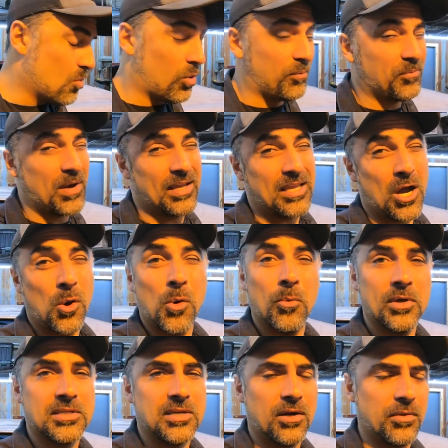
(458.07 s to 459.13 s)
we'll find out when
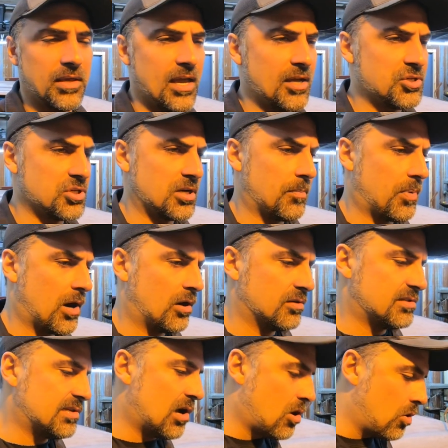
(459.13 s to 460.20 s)
we tear the engine
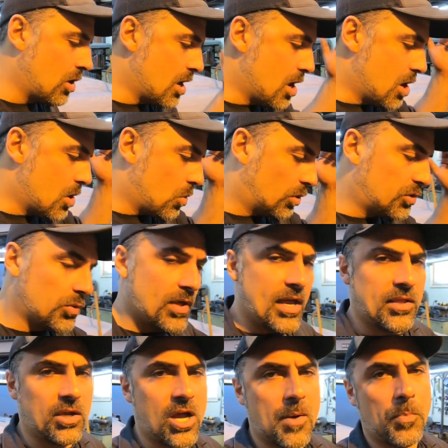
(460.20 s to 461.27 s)
apart. So we'll do that
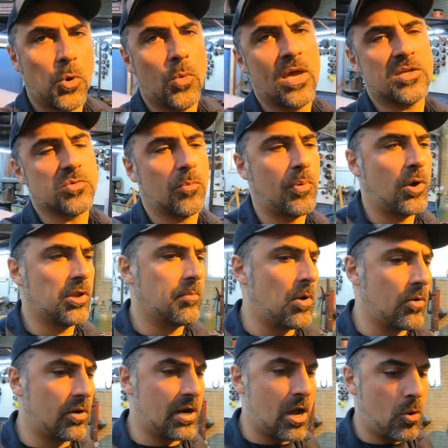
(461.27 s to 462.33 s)
in a couple of weeks. We'll pull the
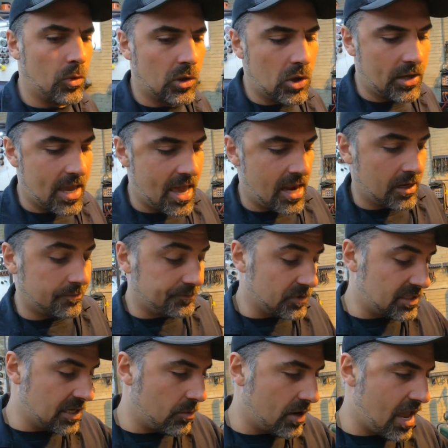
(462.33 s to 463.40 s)
motor down, we'll look at it,
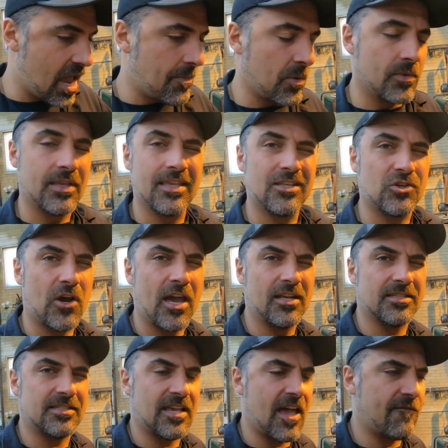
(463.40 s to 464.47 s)
see what happened, try
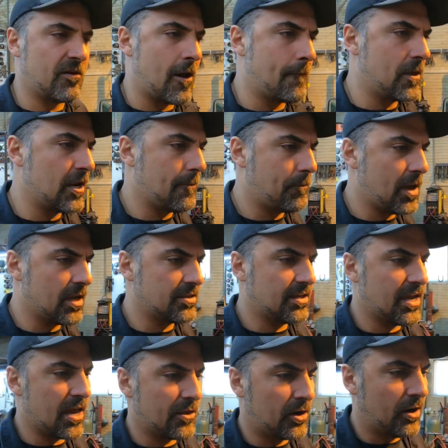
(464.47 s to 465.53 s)
to salve it up, get it back
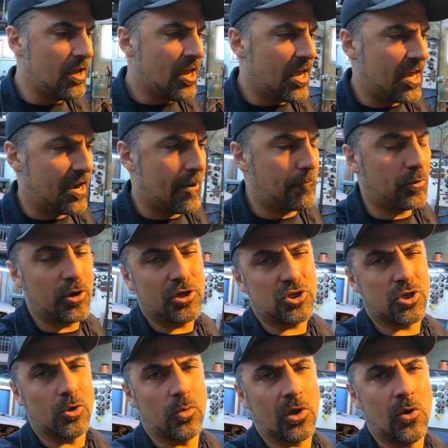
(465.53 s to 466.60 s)
together, and I'm pretty
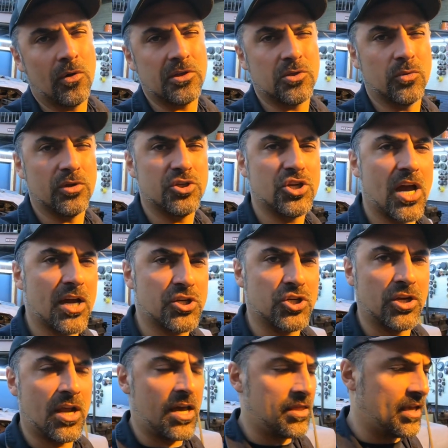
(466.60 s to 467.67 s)
sure we're going to
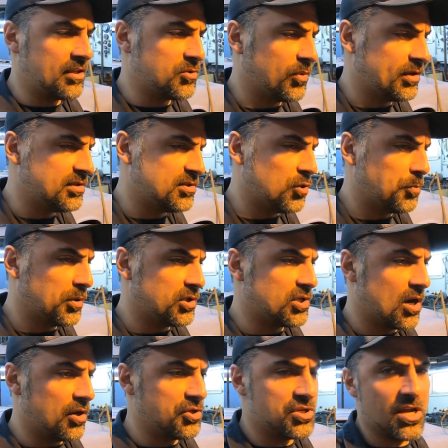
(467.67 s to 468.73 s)
injection on that twin
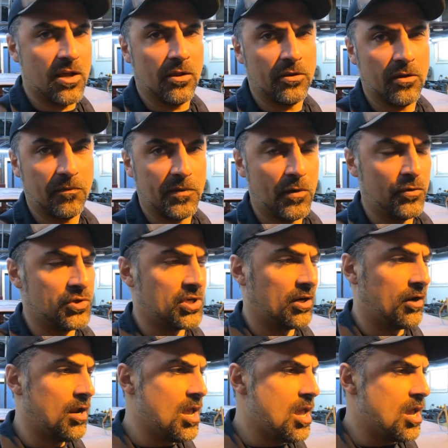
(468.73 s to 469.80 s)
supercharged deal in the
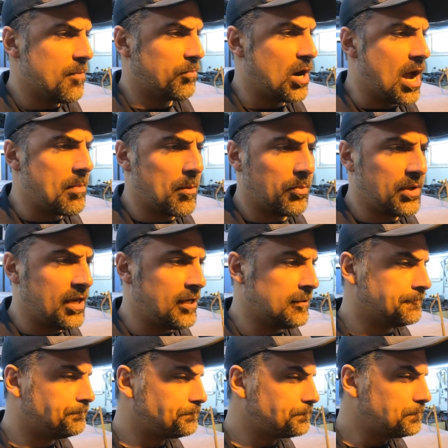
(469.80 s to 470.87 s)
future. Probably